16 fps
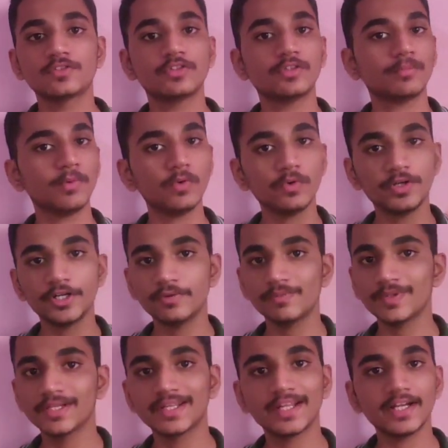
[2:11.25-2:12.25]
the more it
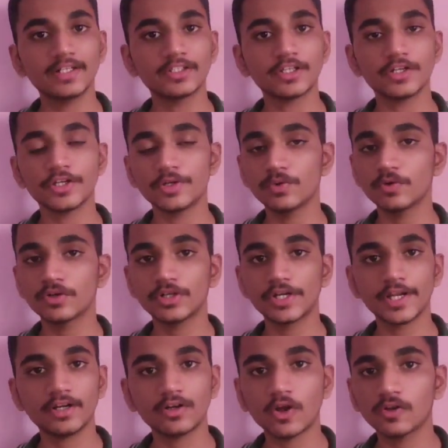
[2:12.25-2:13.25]
will get the newer
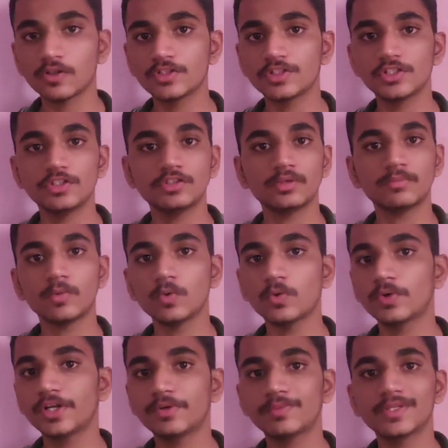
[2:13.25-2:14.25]
technology, the
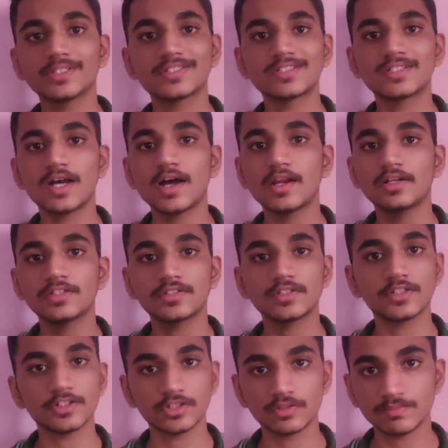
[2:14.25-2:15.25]
more it will start
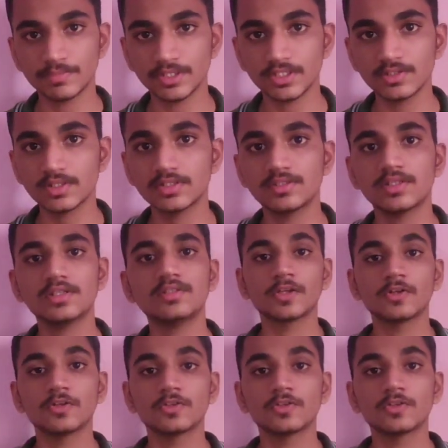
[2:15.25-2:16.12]
its businesses.